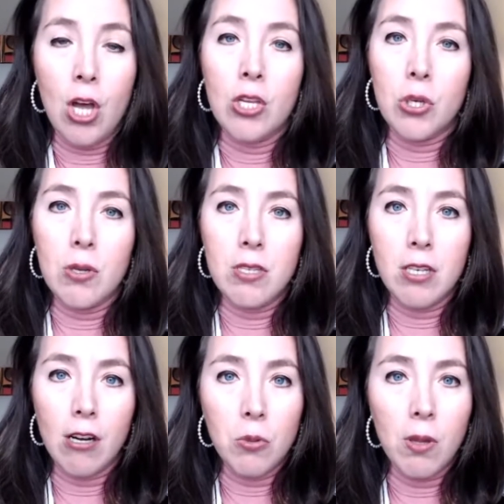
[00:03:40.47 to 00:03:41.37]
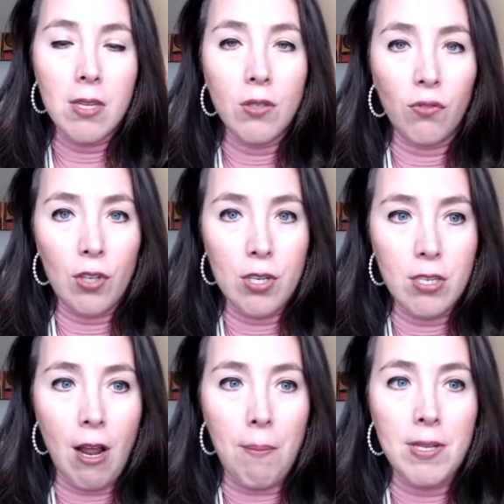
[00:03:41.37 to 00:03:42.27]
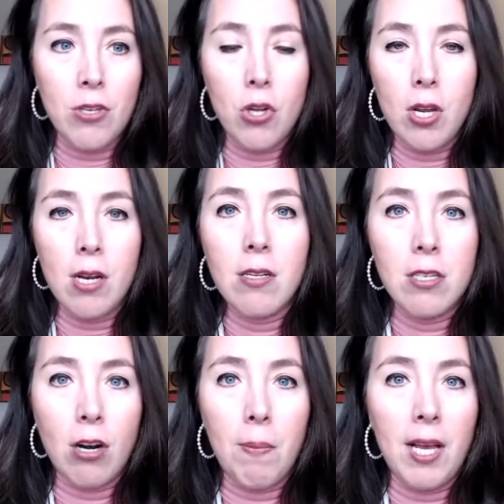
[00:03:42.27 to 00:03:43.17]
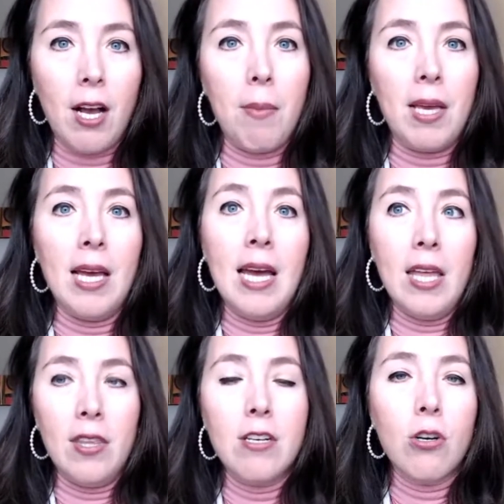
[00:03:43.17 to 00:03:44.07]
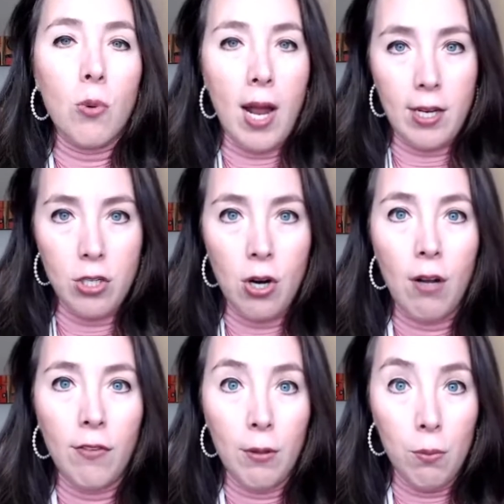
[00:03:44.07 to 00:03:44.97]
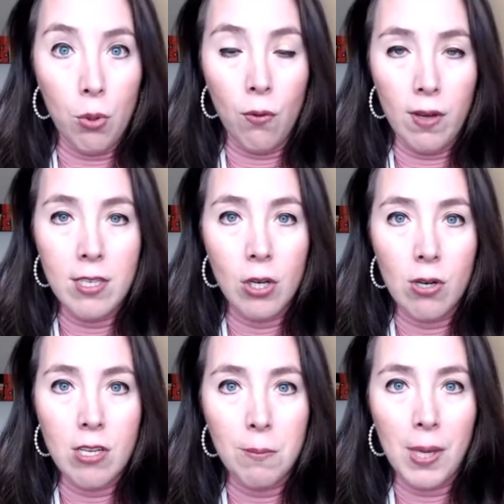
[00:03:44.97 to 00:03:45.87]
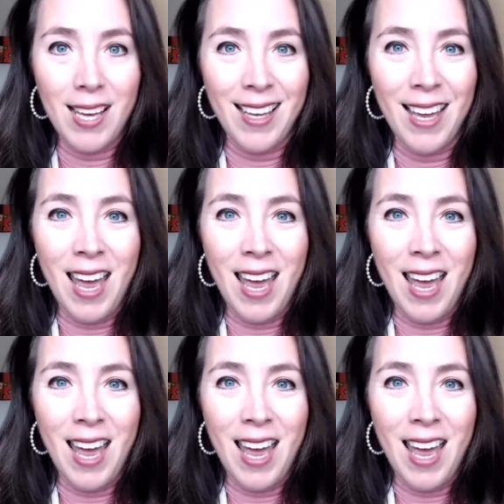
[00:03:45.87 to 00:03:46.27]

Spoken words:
So it starts with this first step is you need to start becoming the director of the movie, so to speak,